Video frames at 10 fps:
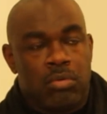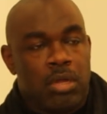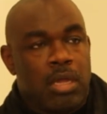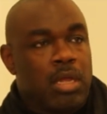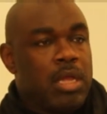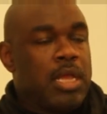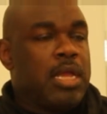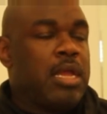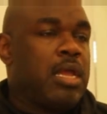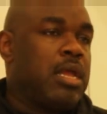
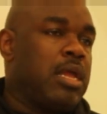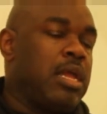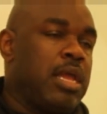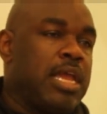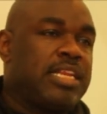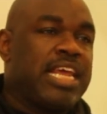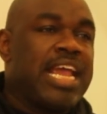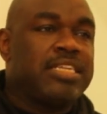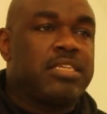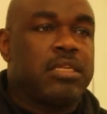The
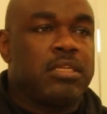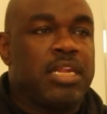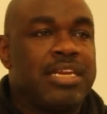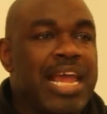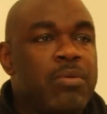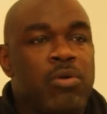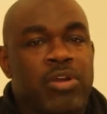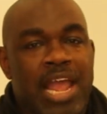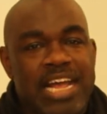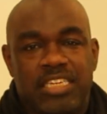
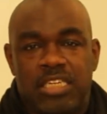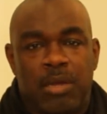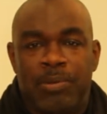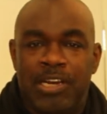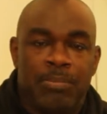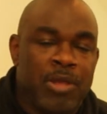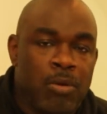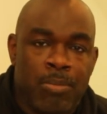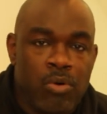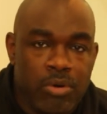network has to completely be
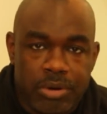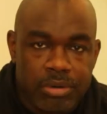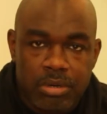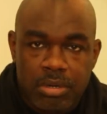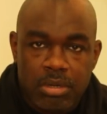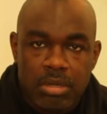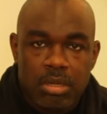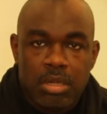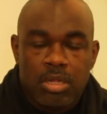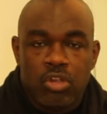on board.
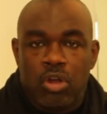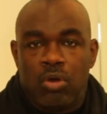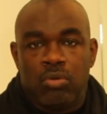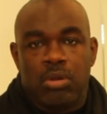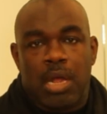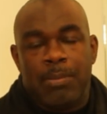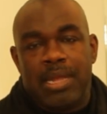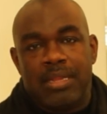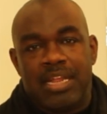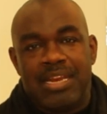You know, I
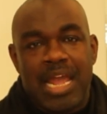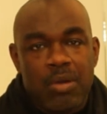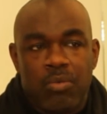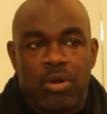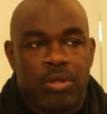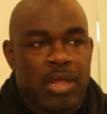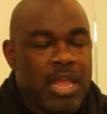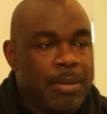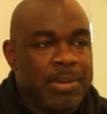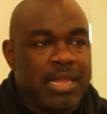mean, the network,
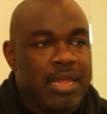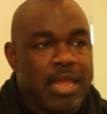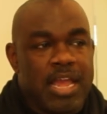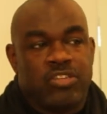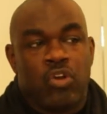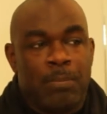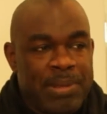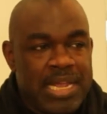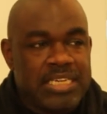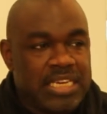I mean, it's on
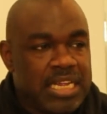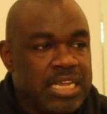BET.